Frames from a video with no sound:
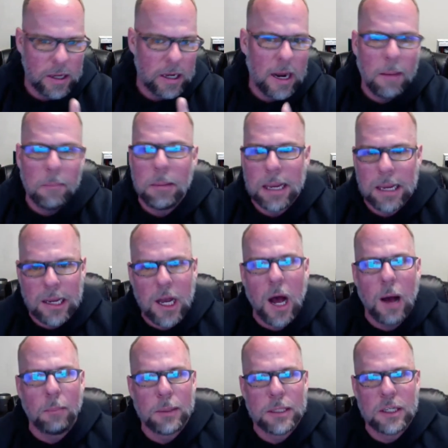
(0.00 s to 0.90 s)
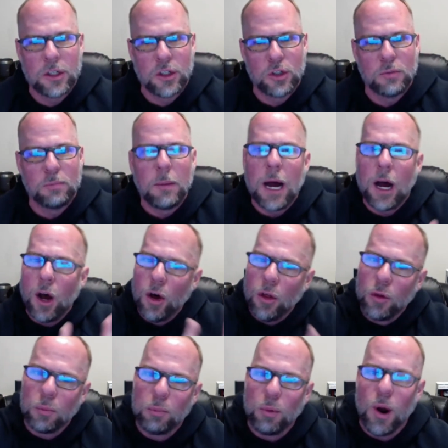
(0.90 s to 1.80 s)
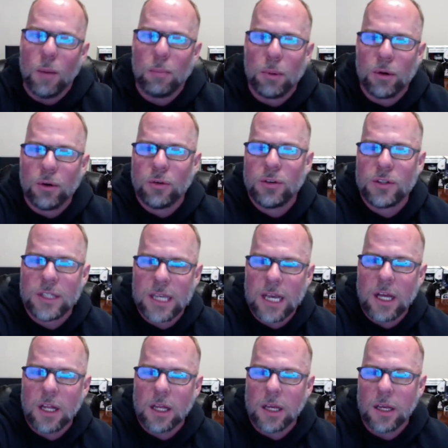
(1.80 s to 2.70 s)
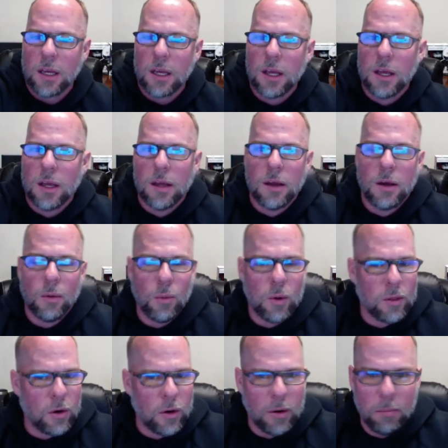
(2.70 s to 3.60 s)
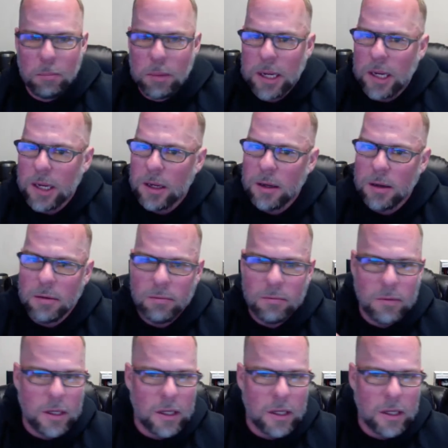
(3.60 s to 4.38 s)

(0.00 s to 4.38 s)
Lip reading: and I mean competition by other properties selling, whether it be,